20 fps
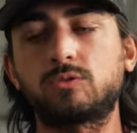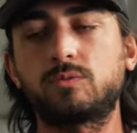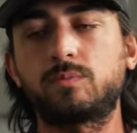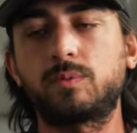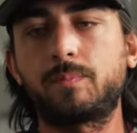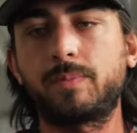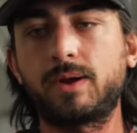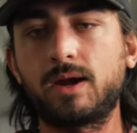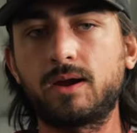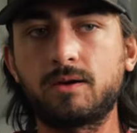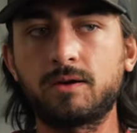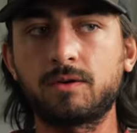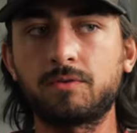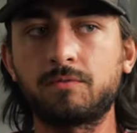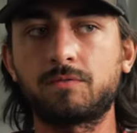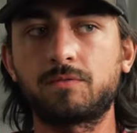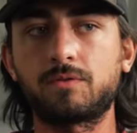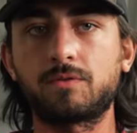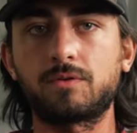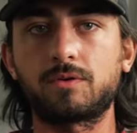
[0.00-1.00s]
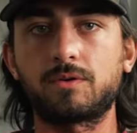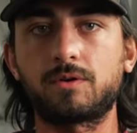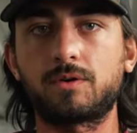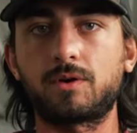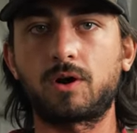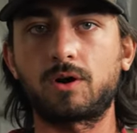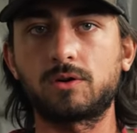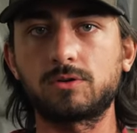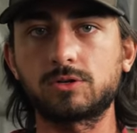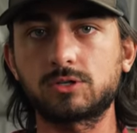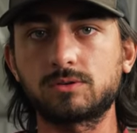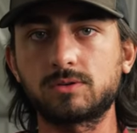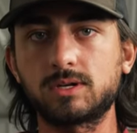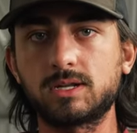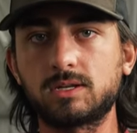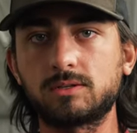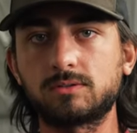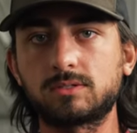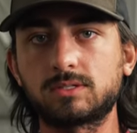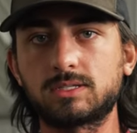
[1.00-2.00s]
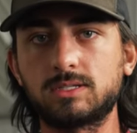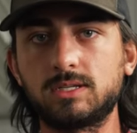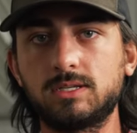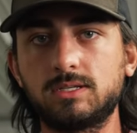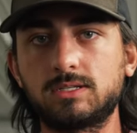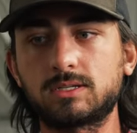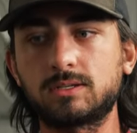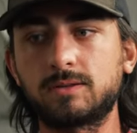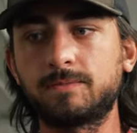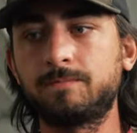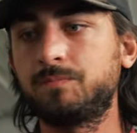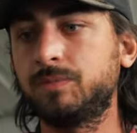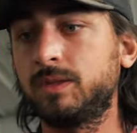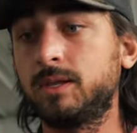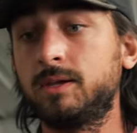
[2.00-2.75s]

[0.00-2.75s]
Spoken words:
we're preparing for archery season.